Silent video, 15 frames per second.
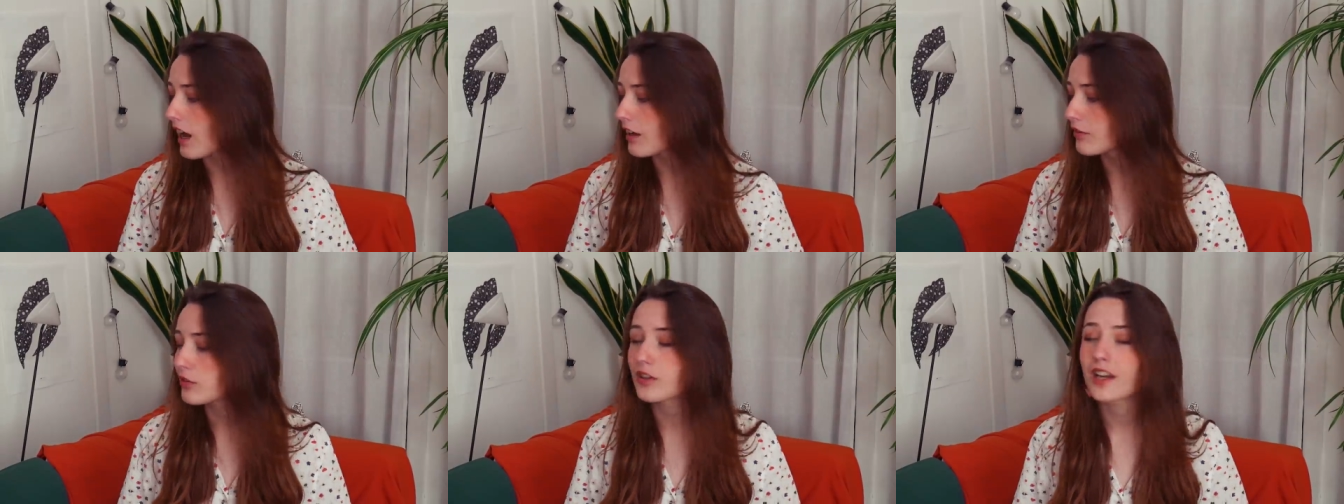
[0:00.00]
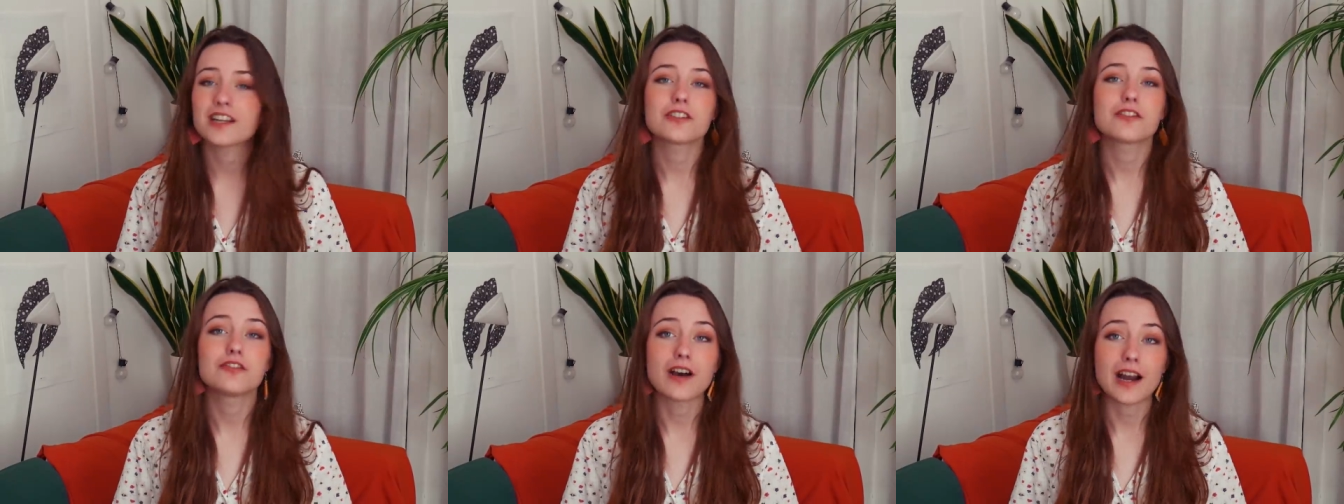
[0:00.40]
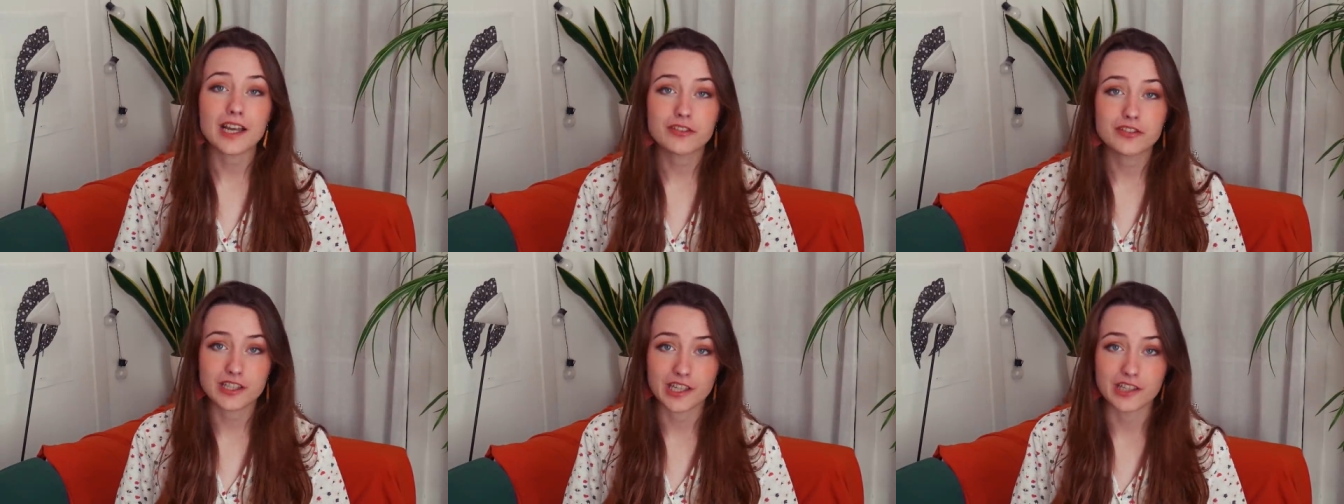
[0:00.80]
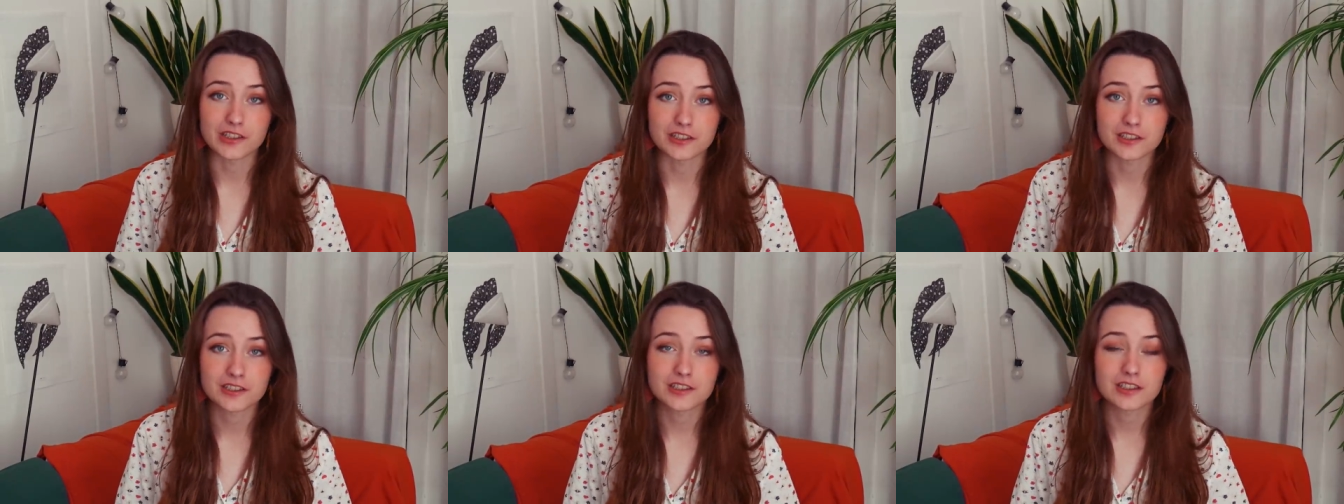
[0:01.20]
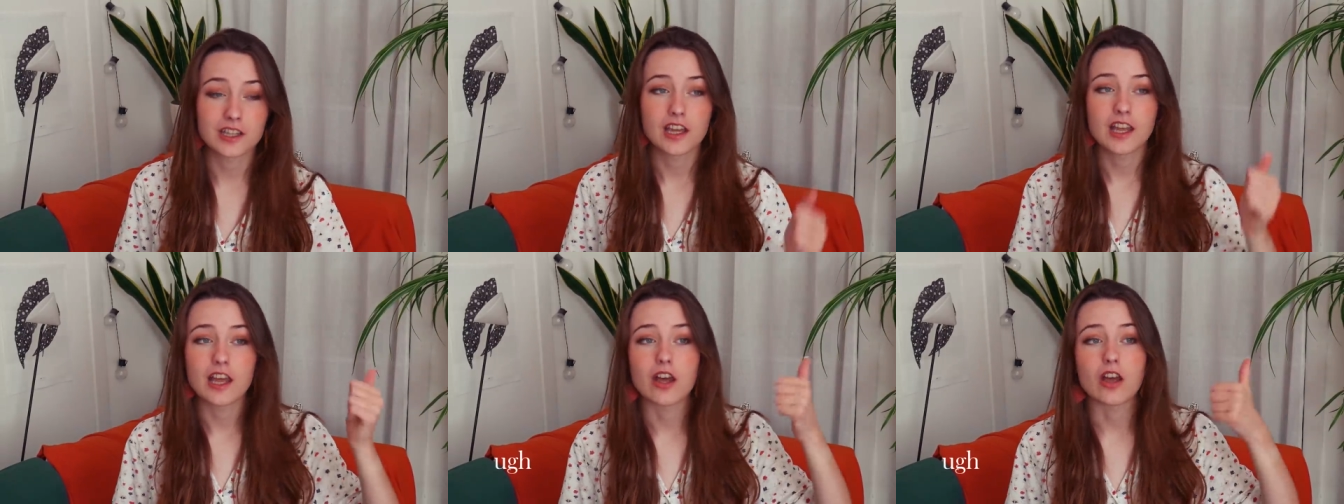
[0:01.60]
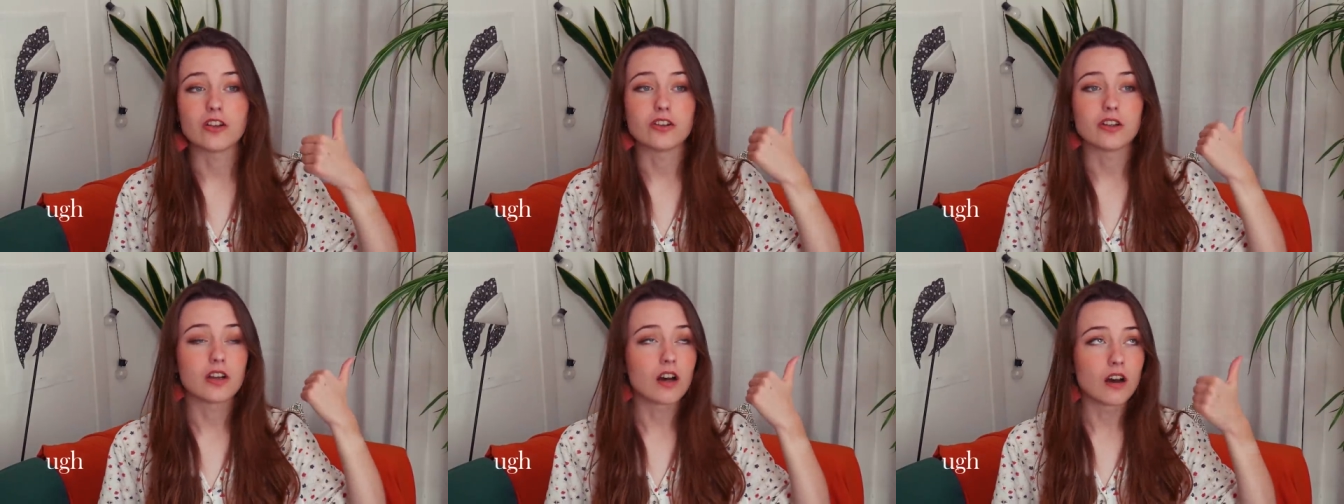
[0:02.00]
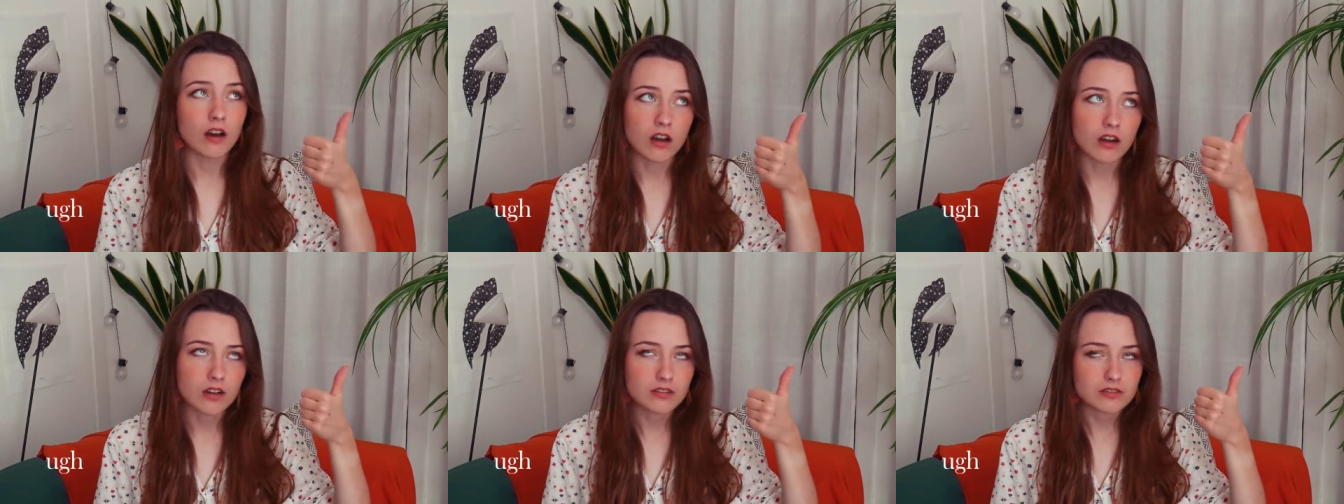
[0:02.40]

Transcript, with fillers: I created five tiers, an uh,